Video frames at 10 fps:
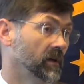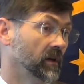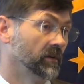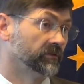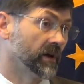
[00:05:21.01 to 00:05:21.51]

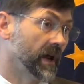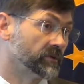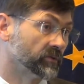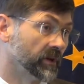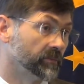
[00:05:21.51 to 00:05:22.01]
uh, for
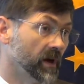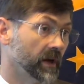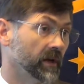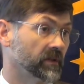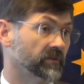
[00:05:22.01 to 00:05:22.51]
Android
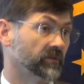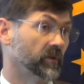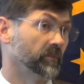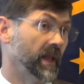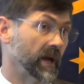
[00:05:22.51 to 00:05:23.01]
products,
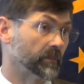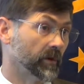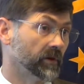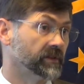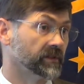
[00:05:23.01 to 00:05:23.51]
for
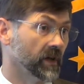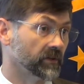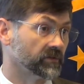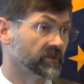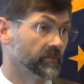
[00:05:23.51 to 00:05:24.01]
Blackberries and
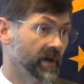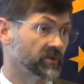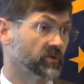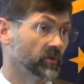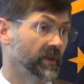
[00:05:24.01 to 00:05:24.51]
others to make
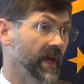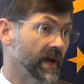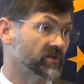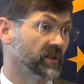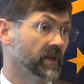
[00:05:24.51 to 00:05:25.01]
sure they
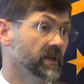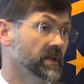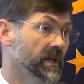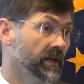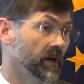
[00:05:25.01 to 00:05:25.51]
actually can
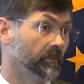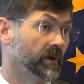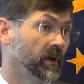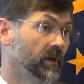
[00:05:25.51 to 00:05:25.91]
knit up